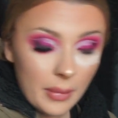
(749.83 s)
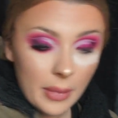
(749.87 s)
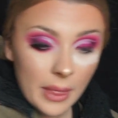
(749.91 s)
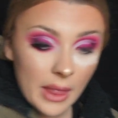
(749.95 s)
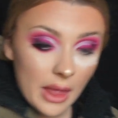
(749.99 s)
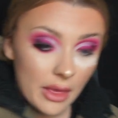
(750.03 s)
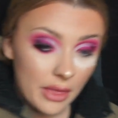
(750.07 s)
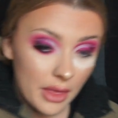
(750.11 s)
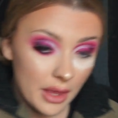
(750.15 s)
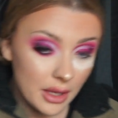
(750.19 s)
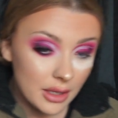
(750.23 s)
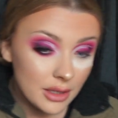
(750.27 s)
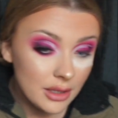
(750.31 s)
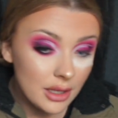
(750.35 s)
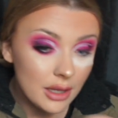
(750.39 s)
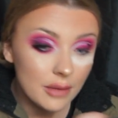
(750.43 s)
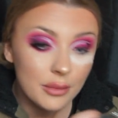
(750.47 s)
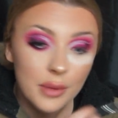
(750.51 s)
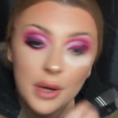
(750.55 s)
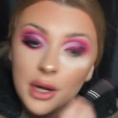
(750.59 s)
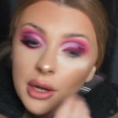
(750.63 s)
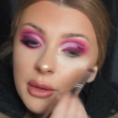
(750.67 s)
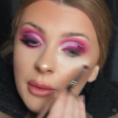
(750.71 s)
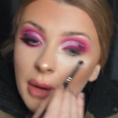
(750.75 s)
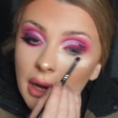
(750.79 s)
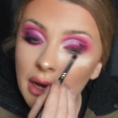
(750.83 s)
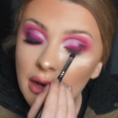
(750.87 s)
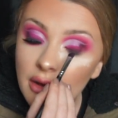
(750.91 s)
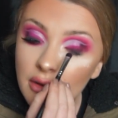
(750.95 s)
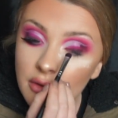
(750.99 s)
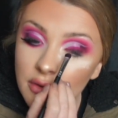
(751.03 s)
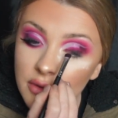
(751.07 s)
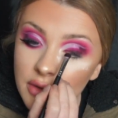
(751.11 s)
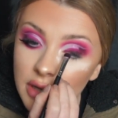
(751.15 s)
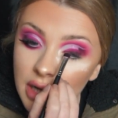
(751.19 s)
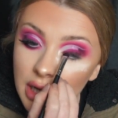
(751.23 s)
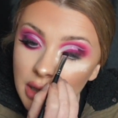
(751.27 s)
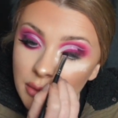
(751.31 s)
I think I did pretty well
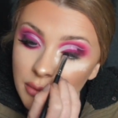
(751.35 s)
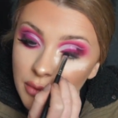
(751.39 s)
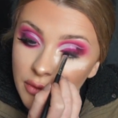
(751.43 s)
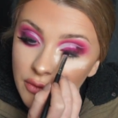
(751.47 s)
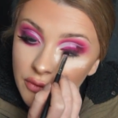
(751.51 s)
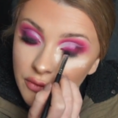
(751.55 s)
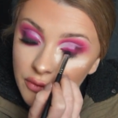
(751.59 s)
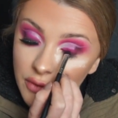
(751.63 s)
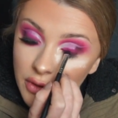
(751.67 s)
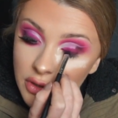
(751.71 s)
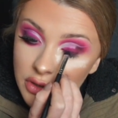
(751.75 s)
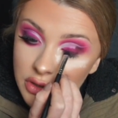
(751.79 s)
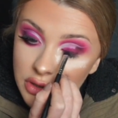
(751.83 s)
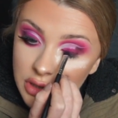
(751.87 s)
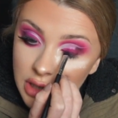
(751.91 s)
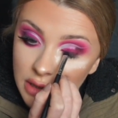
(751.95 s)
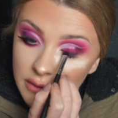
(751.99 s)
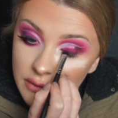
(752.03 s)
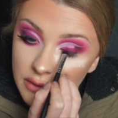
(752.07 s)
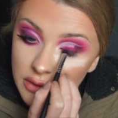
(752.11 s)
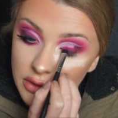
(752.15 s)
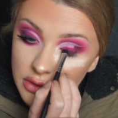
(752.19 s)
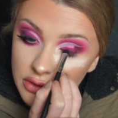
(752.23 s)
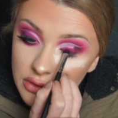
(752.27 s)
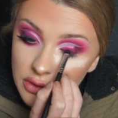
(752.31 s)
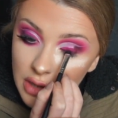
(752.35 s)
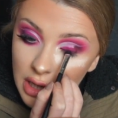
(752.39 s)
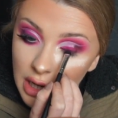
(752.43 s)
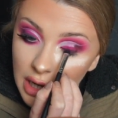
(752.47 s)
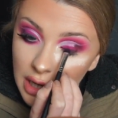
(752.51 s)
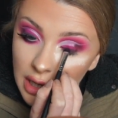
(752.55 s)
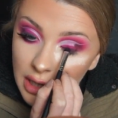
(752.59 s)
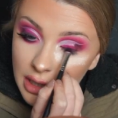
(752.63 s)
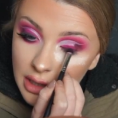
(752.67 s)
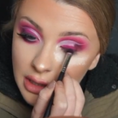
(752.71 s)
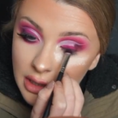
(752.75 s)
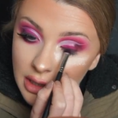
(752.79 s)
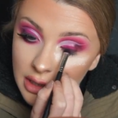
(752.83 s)
for like my first ever
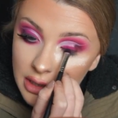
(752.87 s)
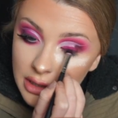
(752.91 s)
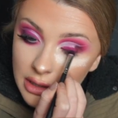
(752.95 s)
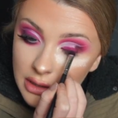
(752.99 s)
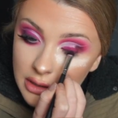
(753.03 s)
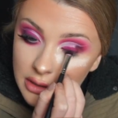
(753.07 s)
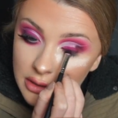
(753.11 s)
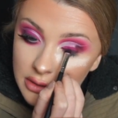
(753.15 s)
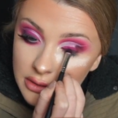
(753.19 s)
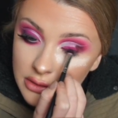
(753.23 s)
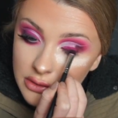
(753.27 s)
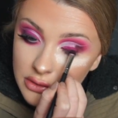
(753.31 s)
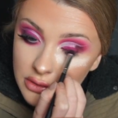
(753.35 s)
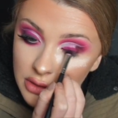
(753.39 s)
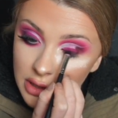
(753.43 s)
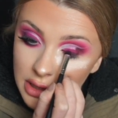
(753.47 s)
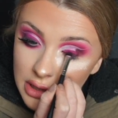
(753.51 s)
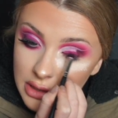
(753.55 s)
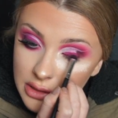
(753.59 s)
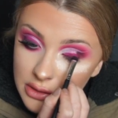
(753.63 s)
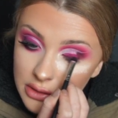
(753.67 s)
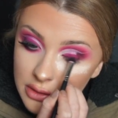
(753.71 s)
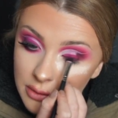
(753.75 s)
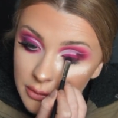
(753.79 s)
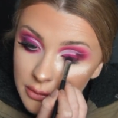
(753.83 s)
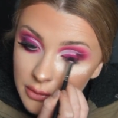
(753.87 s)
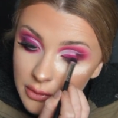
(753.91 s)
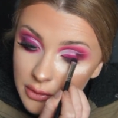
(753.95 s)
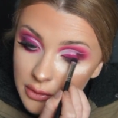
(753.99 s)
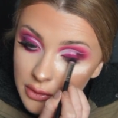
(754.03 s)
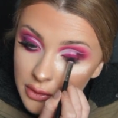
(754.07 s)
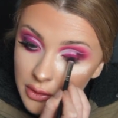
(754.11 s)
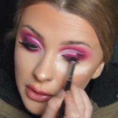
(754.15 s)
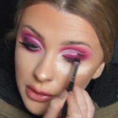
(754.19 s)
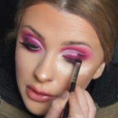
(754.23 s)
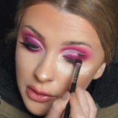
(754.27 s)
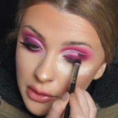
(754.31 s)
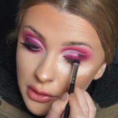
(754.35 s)
try, like trying
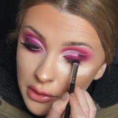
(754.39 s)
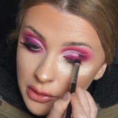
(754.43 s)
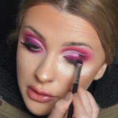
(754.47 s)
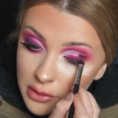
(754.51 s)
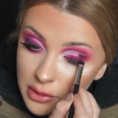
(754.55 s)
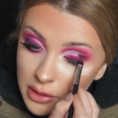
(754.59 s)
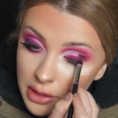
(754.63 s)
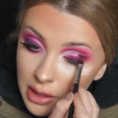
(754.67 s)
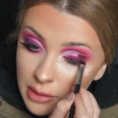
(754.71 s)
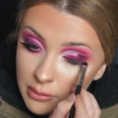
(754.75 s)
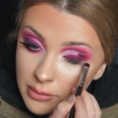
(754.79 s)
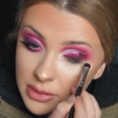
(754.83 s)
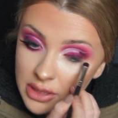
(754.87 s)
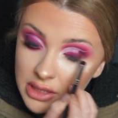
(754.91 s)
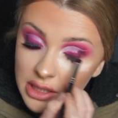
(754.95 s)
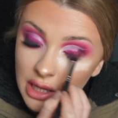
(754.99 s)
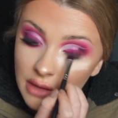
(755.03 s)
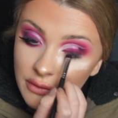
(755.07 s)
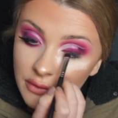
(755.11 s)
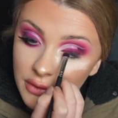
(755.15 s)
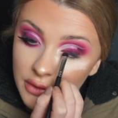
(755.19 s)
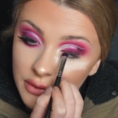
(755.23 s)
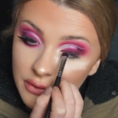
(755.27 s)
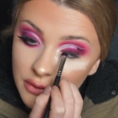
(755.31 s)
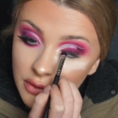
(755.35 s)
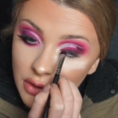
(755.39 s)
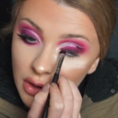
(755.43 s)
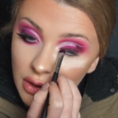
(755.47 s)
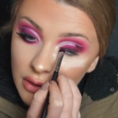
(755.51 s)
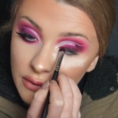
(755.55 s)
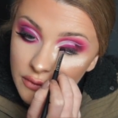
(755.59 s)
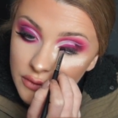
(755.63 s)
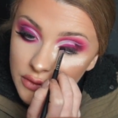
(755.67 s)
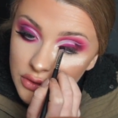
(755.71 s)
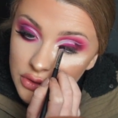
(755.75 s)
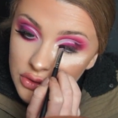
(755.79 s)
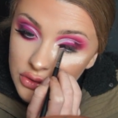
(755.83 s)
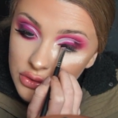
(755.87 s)
something new and get myself out of a
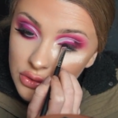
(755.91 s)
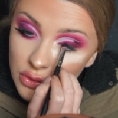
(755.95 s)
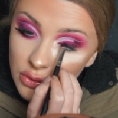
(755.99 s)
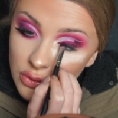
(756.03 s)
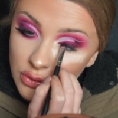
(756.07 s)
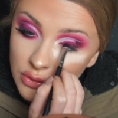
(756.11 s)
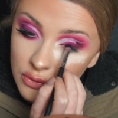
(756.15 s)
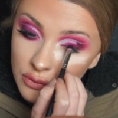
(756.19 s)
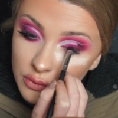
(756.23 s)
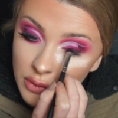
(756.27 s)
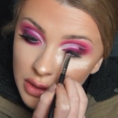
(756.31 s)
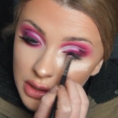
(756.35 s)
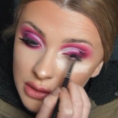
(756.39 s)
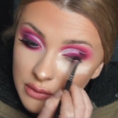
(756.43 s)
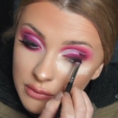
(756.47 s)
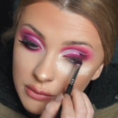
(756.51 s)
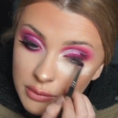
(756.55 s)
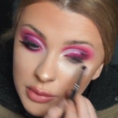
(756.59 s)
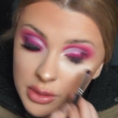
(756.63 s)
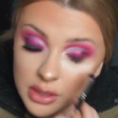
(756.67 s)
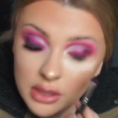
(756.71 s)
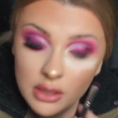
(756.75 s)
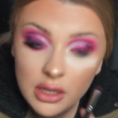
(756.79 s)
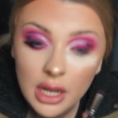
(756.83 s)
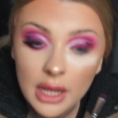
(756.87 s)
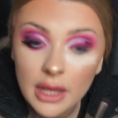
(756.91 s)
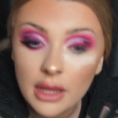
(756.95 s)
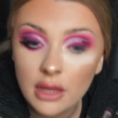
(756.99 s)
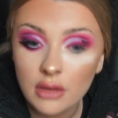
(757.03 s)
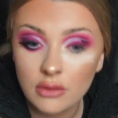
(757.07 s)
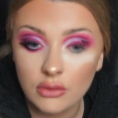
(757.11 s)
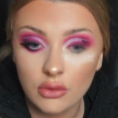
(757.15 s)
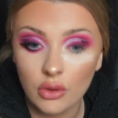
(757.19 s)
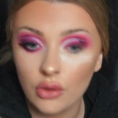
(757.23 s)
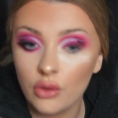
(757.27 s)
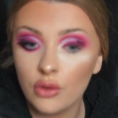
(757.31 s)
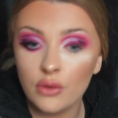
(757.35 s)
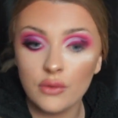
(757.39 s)
comfort zone of what I've been like
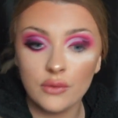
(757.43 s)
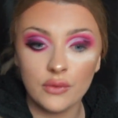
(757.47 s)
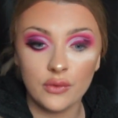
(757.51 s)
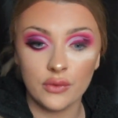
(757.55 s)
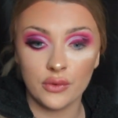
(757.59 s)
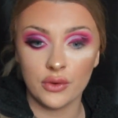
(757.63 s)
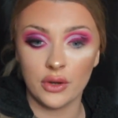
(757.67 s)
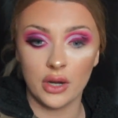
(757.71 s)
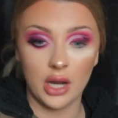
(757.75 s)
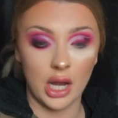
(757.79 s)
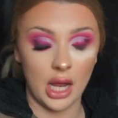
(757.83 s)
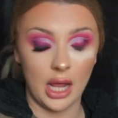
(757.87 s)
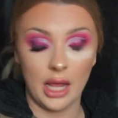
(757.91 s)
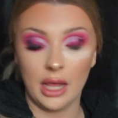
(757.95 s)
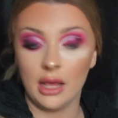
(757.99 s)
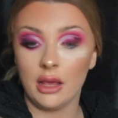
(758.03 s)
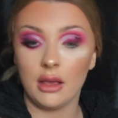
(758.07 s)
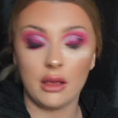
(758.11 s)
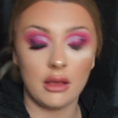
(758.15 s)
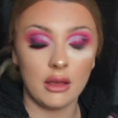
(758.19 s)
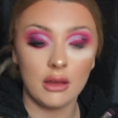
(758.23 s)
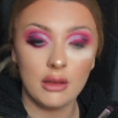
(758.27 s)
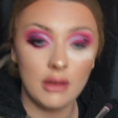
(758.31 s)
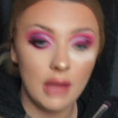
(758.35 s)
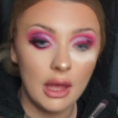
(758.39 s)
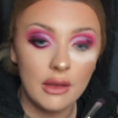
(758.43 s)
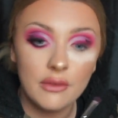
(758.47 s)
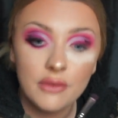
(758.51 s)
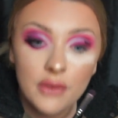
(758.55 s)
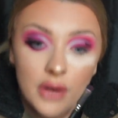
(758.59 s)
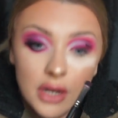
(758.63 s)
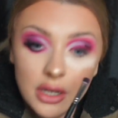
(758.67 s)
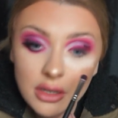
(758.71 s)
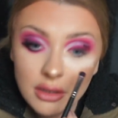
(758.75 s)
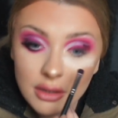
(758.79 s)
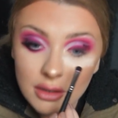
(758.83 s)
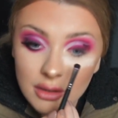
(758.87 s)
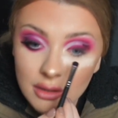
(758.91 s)
doing for like
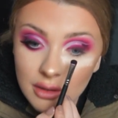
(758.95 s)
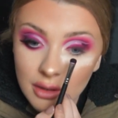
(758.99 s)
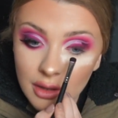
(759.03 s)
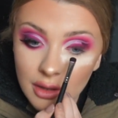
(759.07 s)
ever.